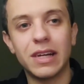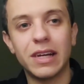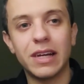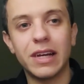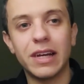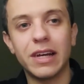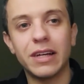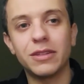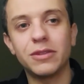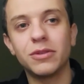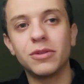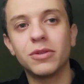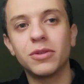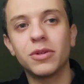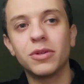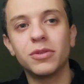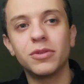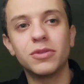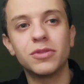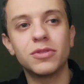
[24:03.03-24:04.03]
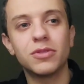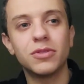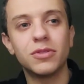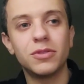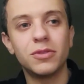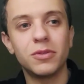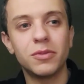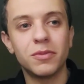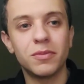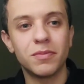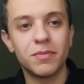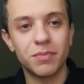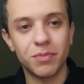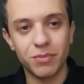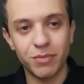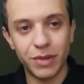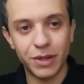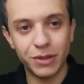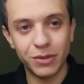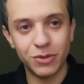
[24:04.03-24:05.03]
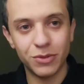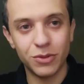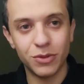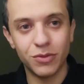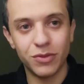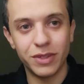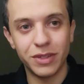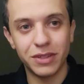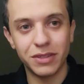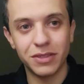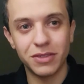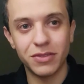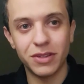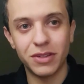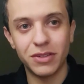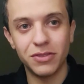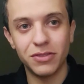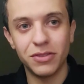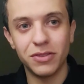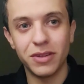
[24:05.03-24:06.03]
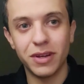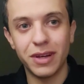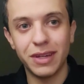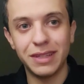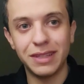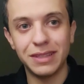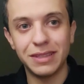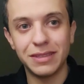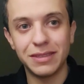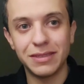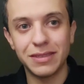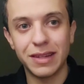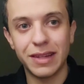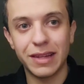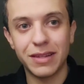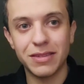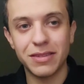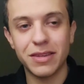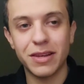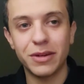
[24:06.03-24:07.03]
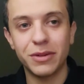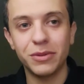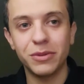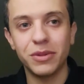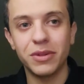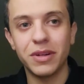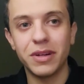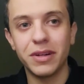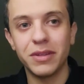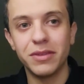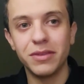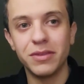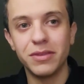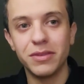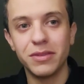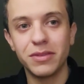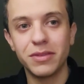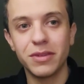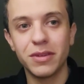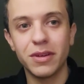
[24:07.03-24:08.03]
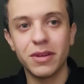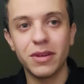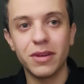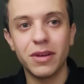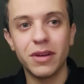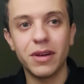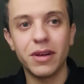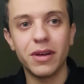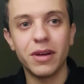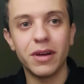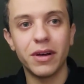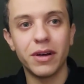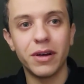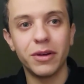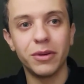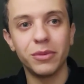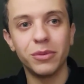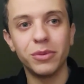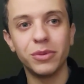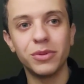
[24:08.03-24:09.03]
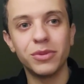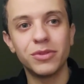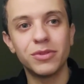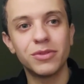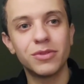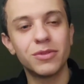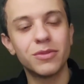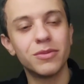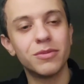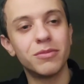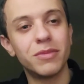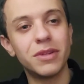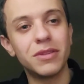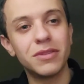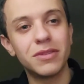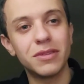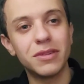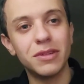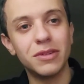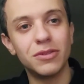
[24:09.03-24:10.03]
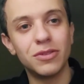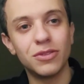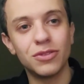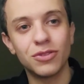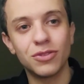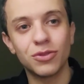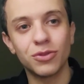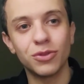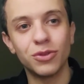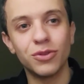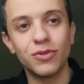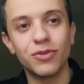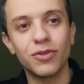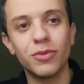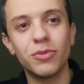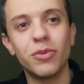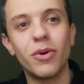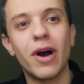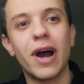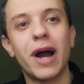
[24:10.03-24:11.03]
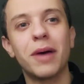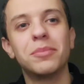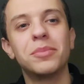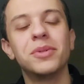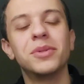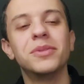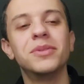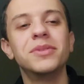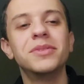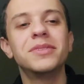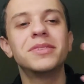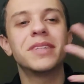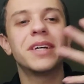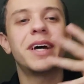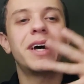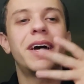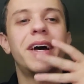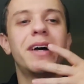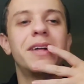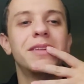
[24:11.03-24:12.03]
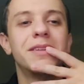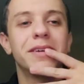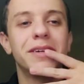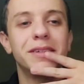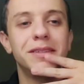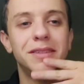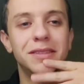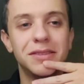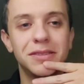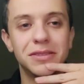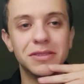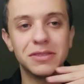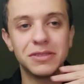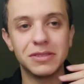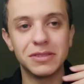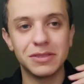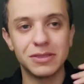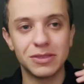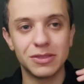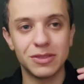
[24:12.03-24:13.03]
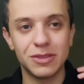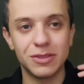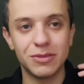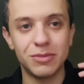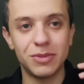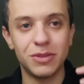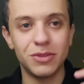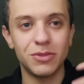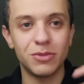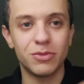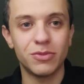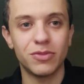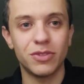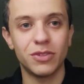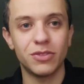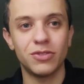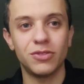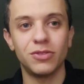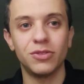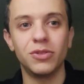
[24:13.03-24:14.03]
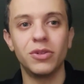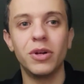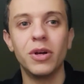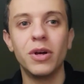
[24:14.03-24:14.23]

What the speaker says: had constant bouts of negative energy that I needed to let out, and I was mentally destroyed from what happened, and I needed to speak to a professional.